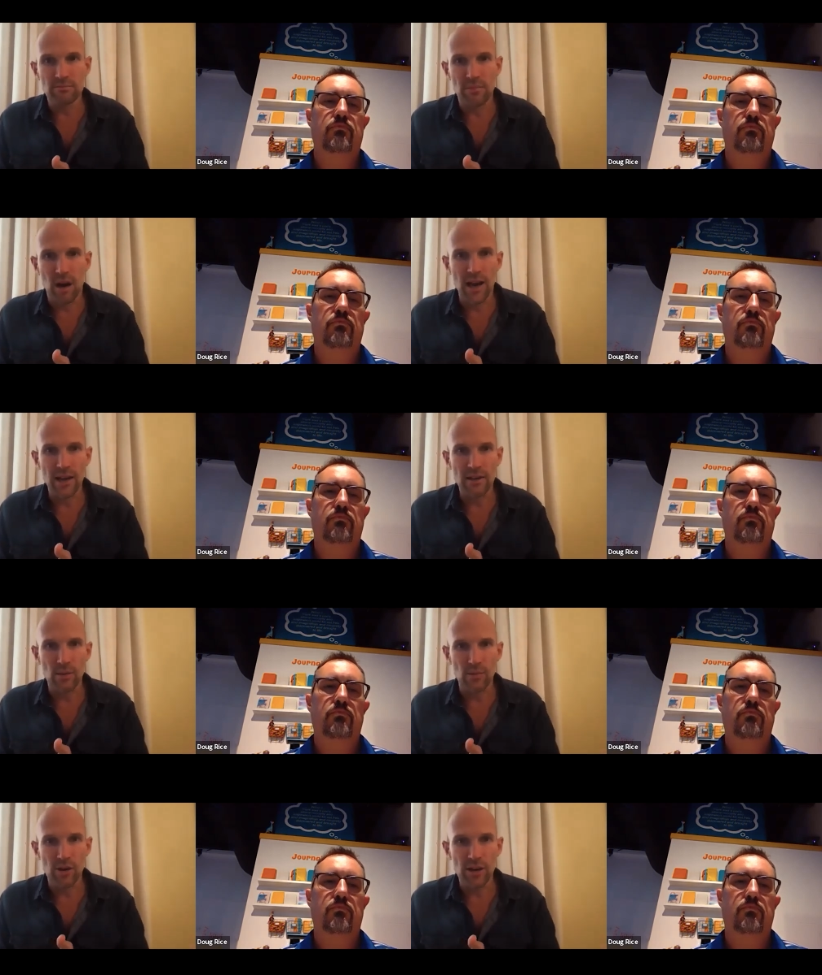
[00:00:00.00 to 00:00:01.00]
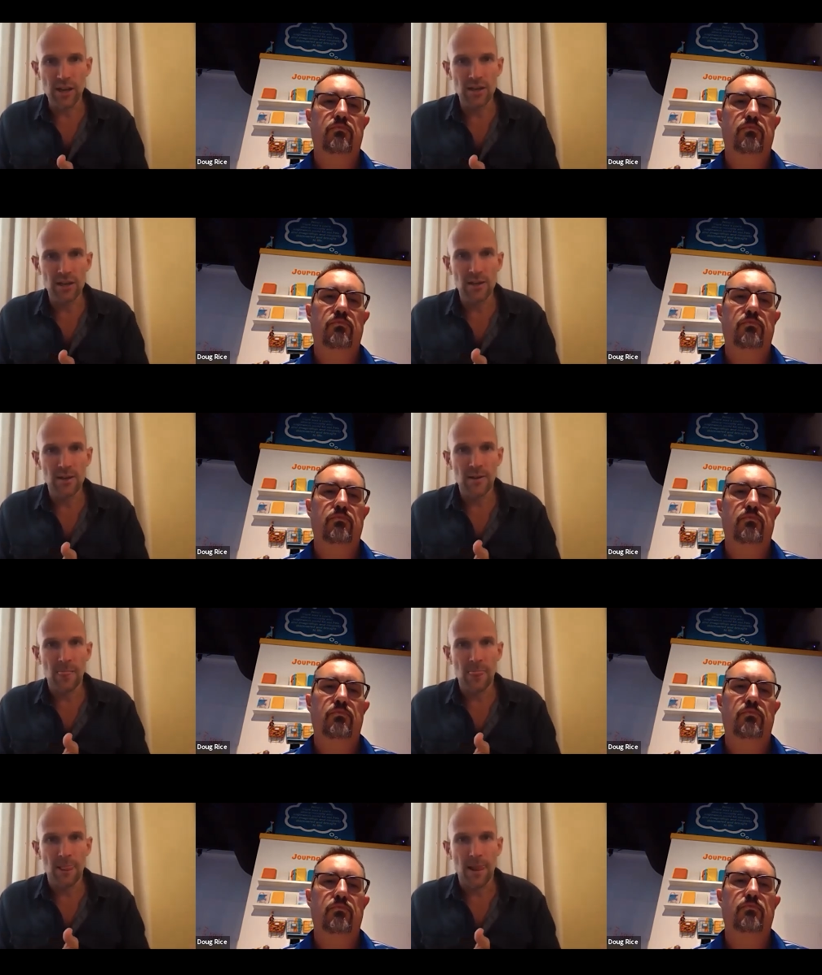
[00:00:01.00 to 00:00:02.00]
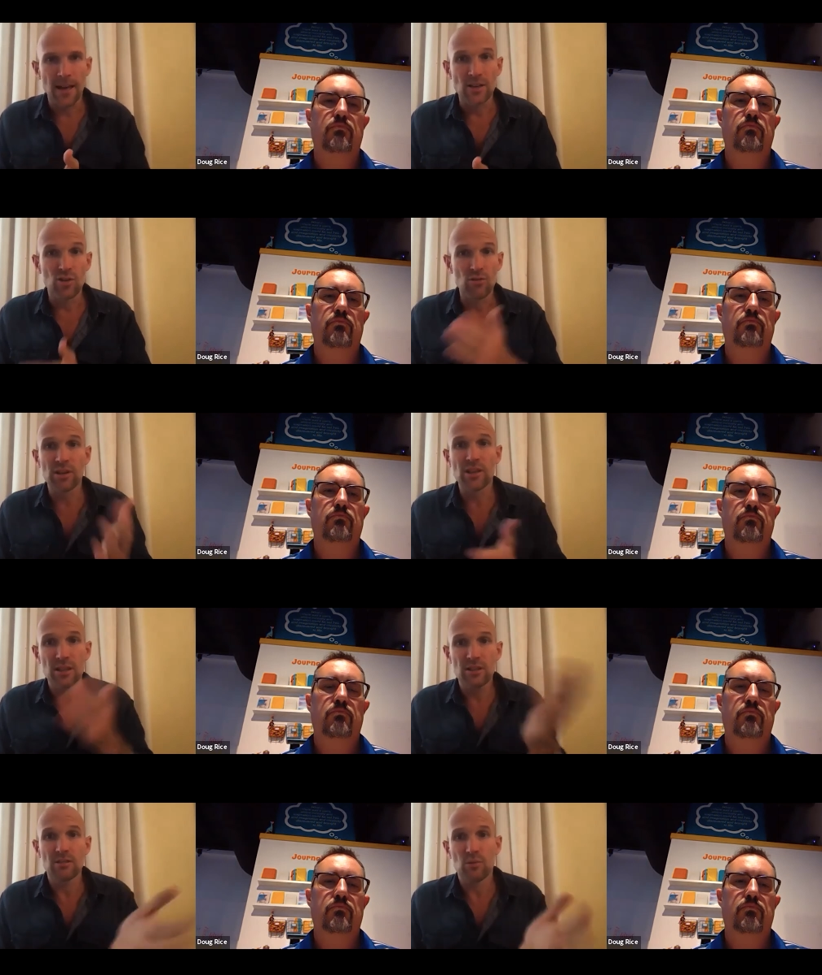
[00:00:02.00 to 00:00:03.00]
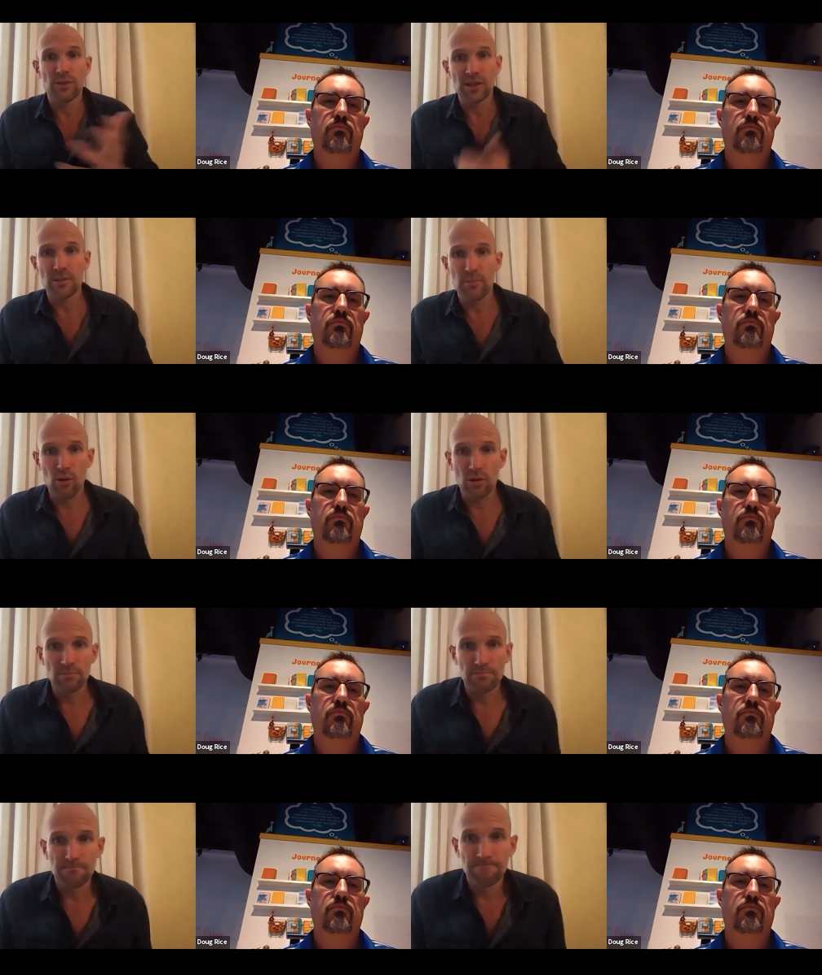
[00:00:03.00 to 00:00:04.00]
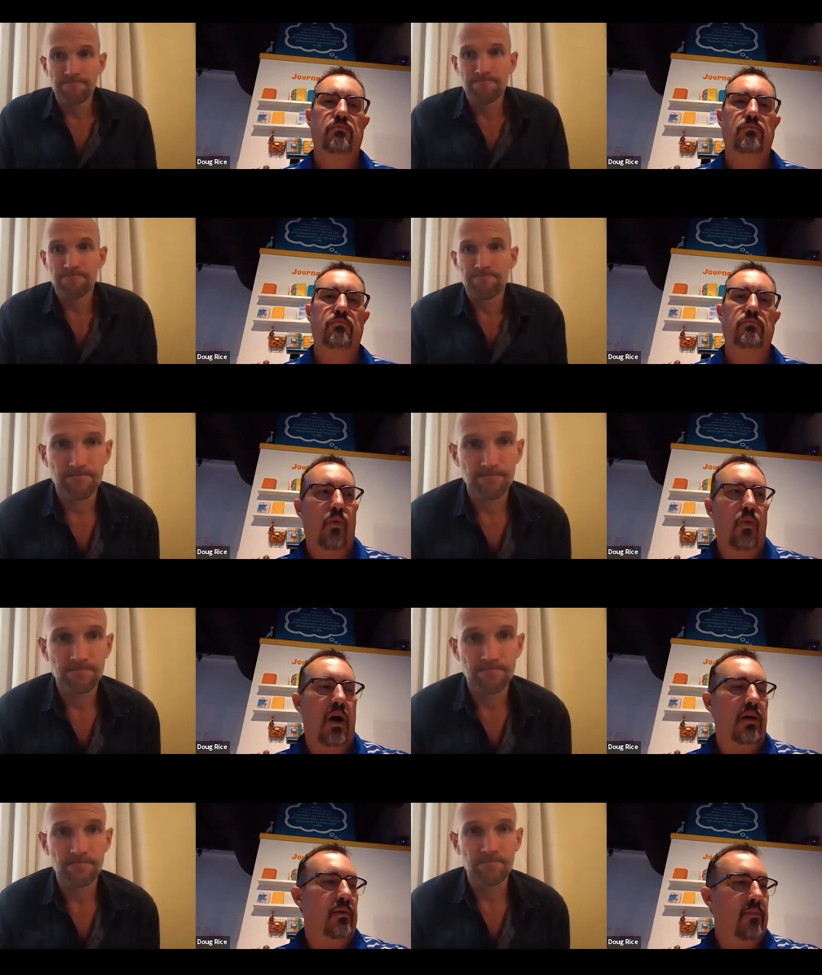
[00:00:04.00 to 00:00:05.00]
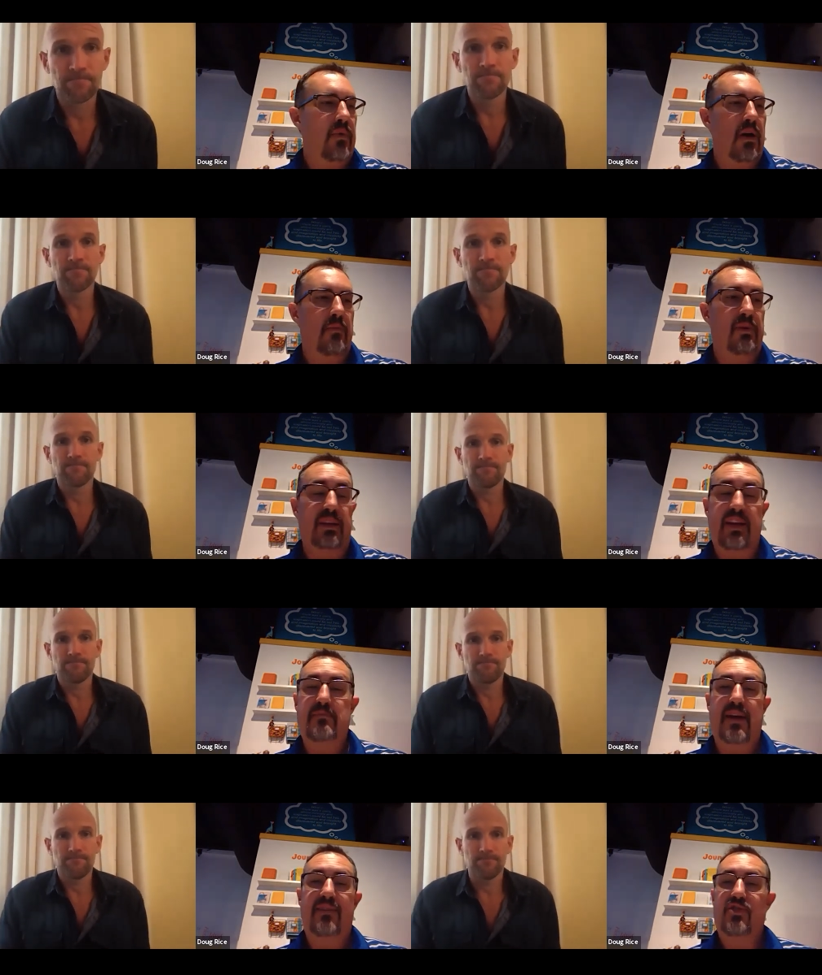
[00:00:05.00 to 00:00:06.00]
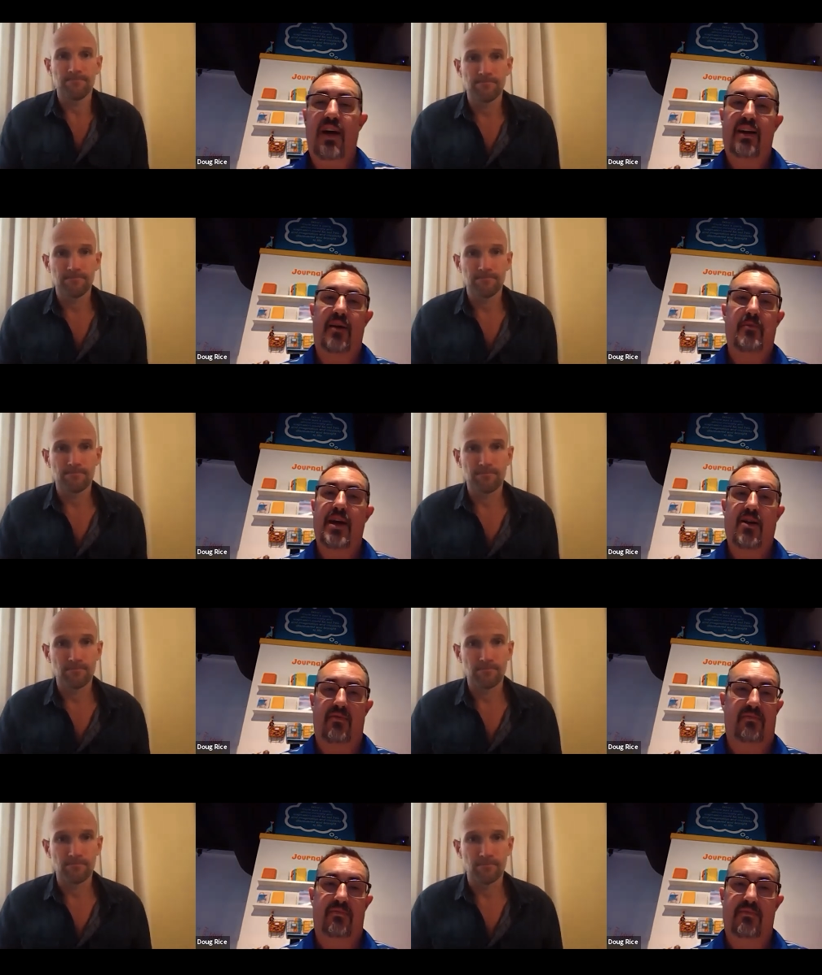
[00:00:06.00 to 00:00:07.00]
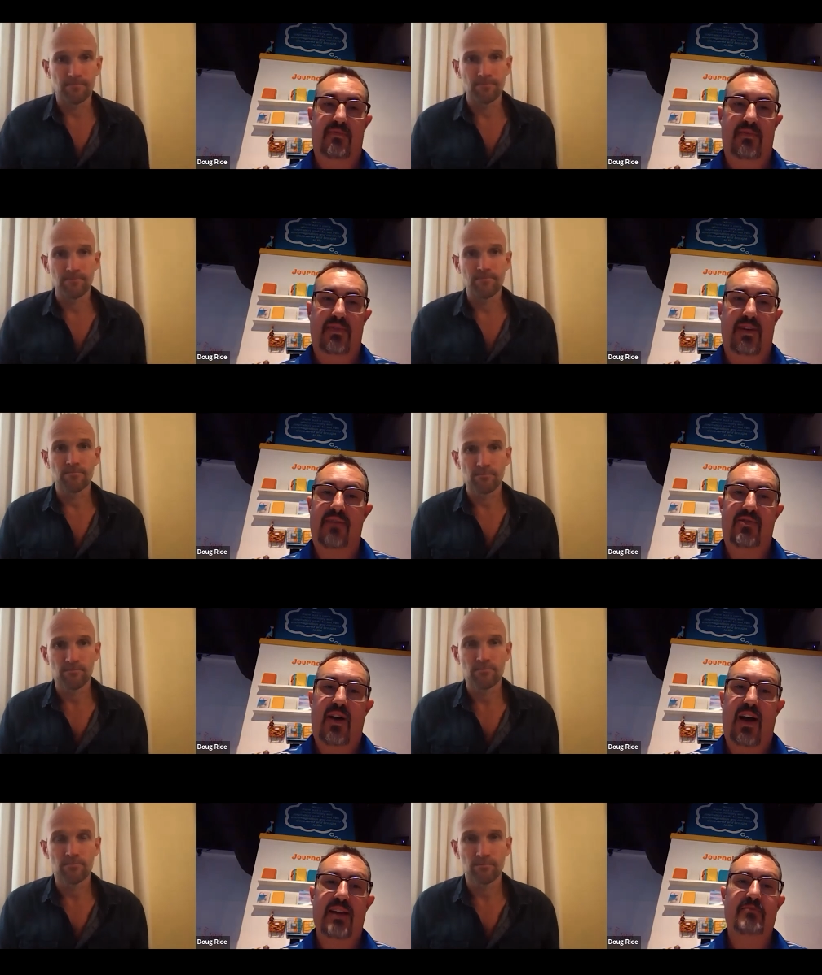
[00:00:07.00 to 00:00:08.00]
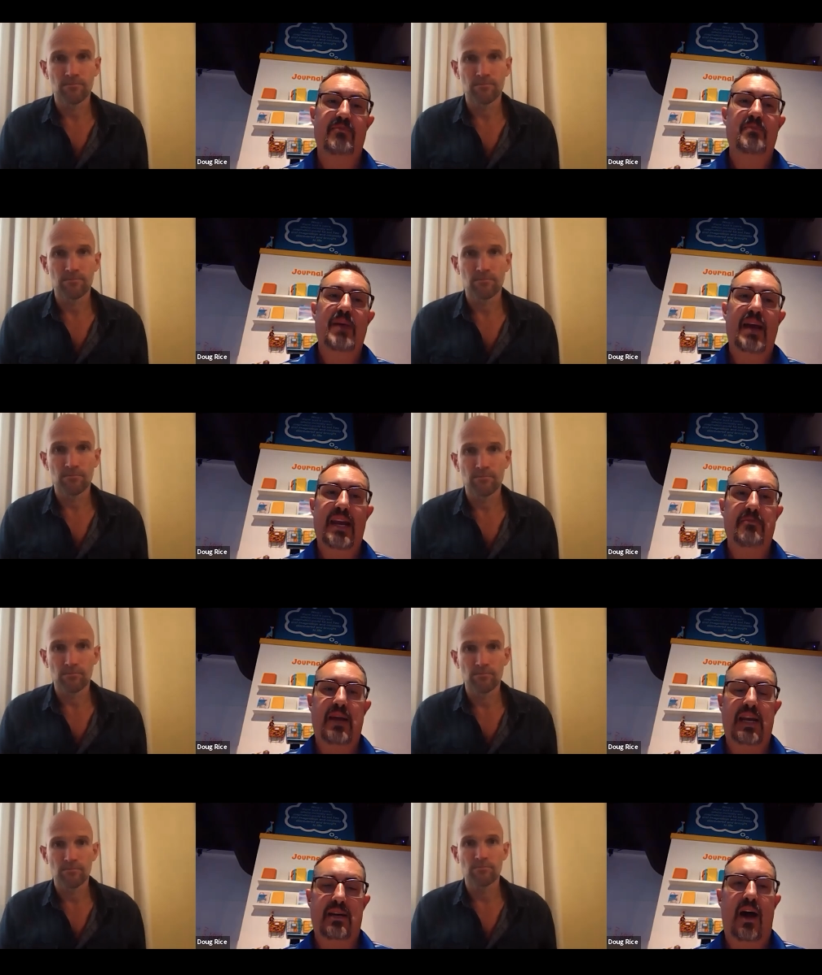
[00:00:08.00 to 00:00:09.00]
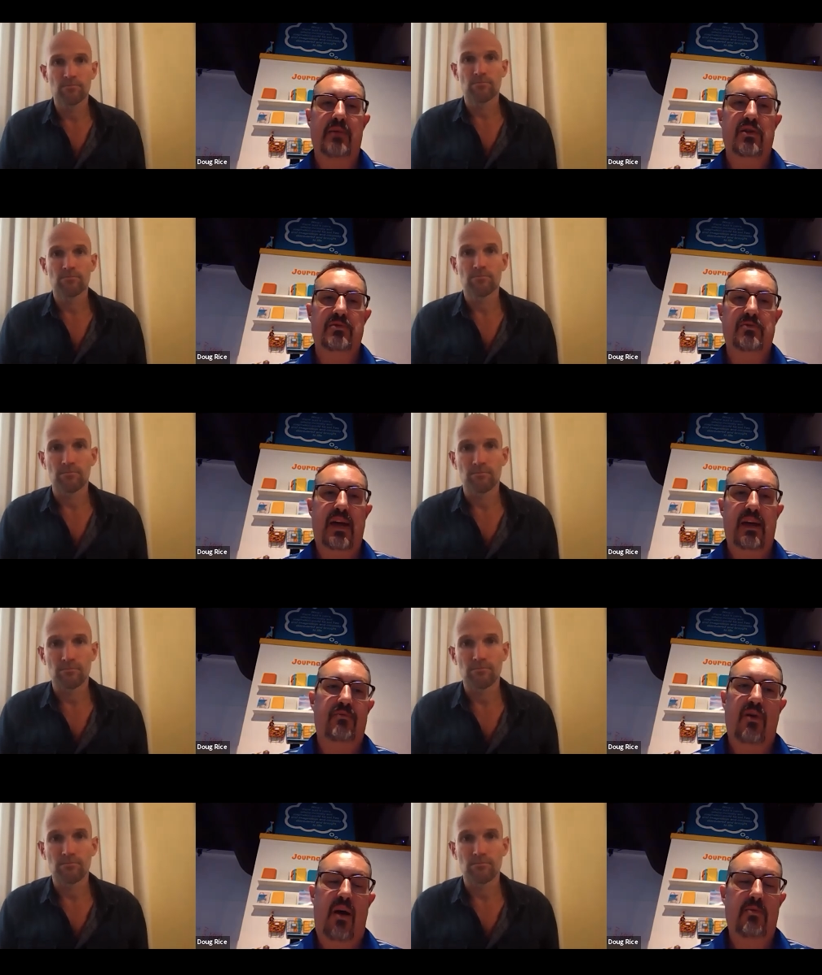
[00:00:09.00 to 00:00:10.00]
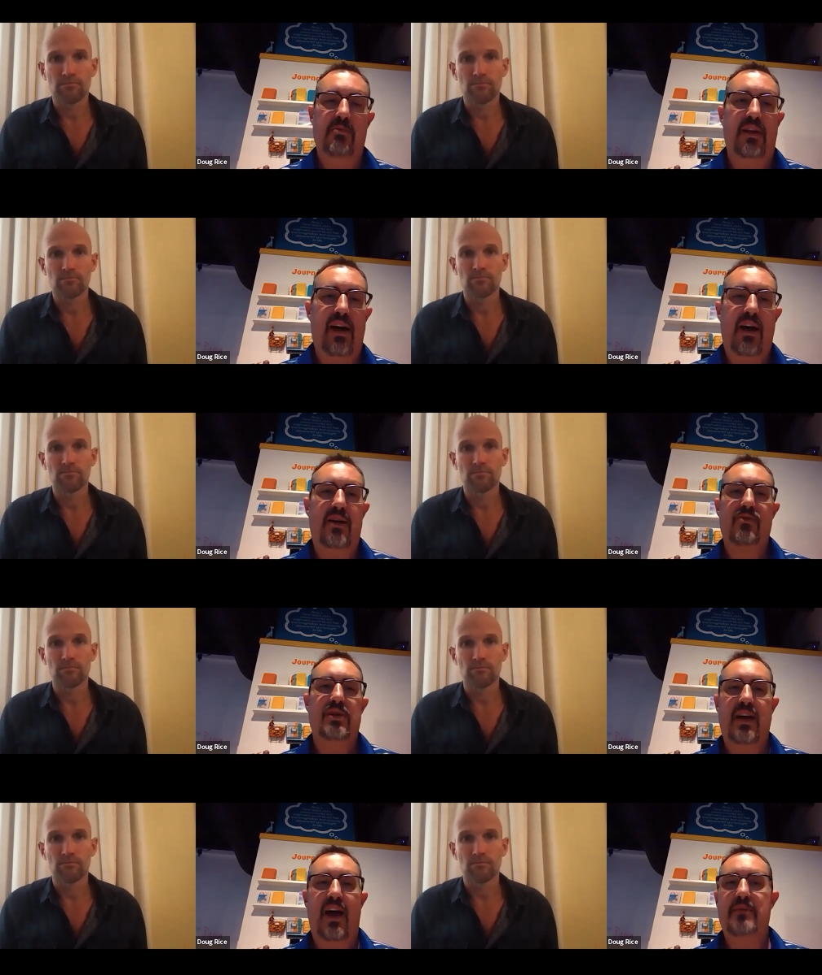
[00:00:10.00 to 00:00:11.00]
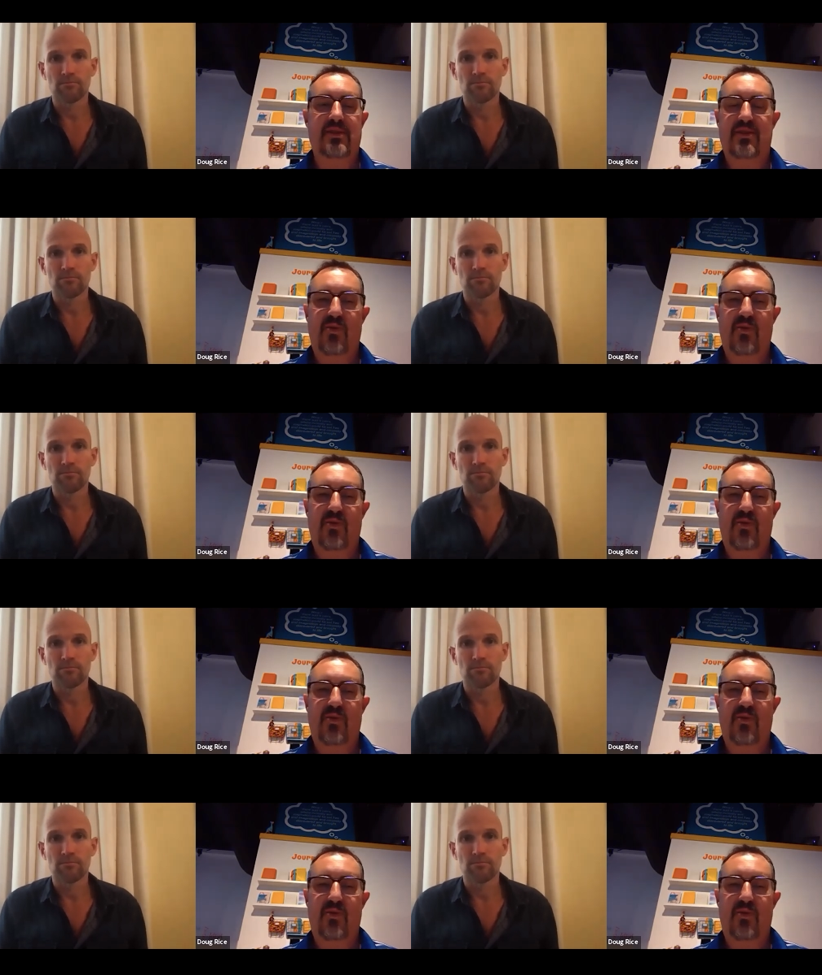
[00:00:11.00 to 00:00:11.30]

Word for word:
Speaker 1: my community and do this with the support well believe me
Speaker 2: i've tried it on my own i've tried it many many times there's been probably 100 times in